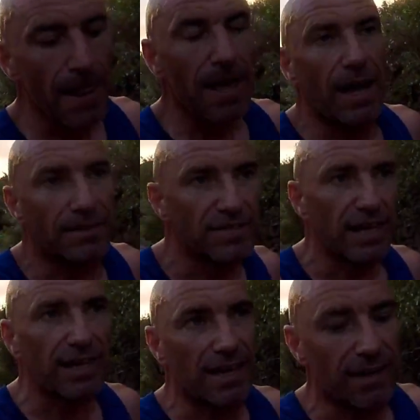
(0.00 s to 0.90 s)
and
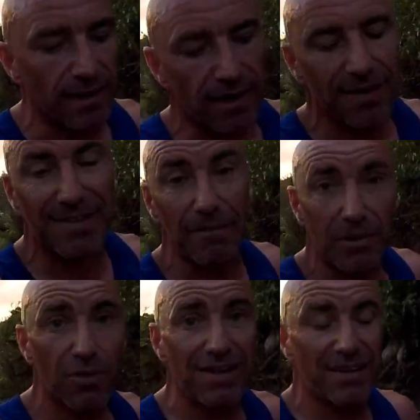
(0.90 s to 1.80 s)
taking some of the
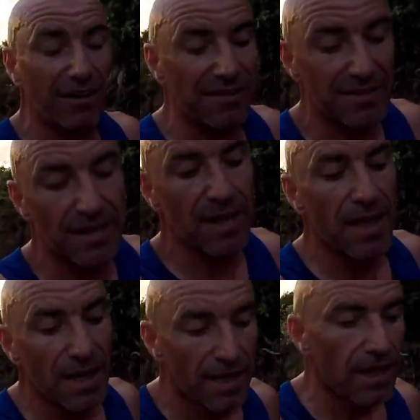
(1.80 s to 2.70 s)
west coast
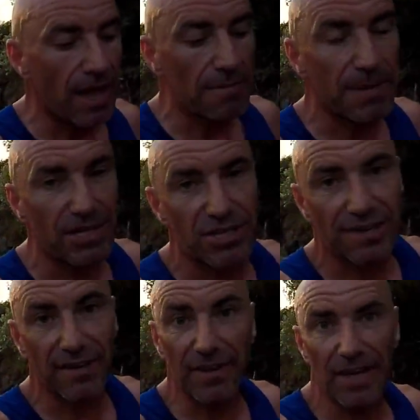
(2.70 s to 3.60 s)
beaches
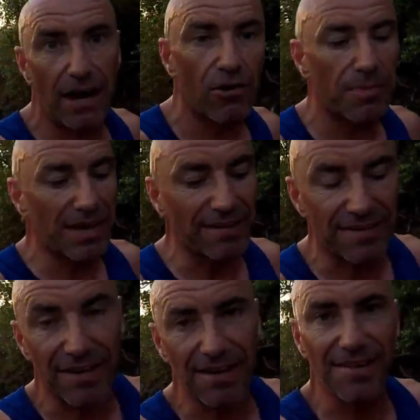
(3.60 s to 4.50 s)
on the Caribbean
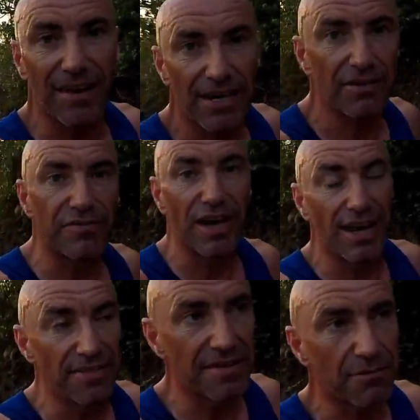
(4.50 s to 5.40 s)
Sea side of the island
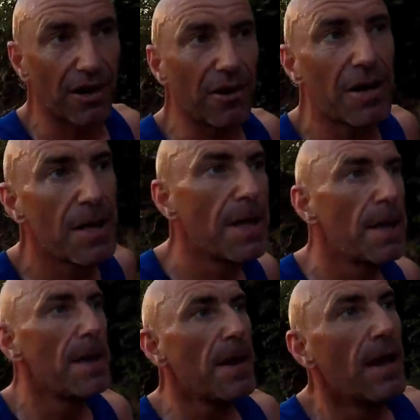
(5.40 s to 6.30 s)
as well.
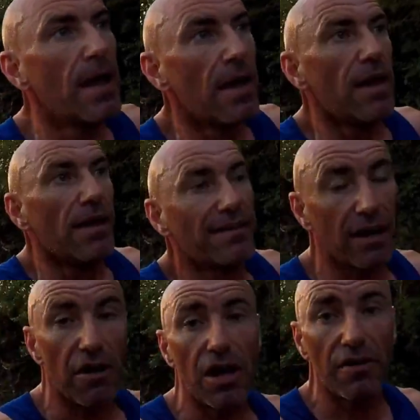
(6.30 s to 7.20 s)
So
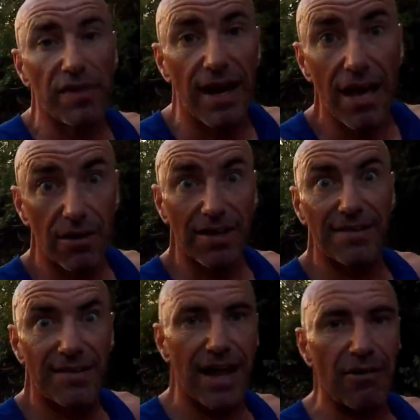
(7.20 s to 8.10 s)
for now, let's
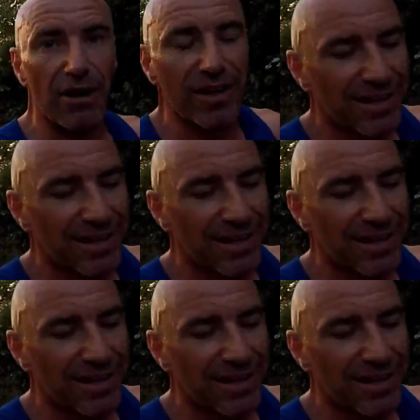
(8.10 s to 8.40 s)
carry on.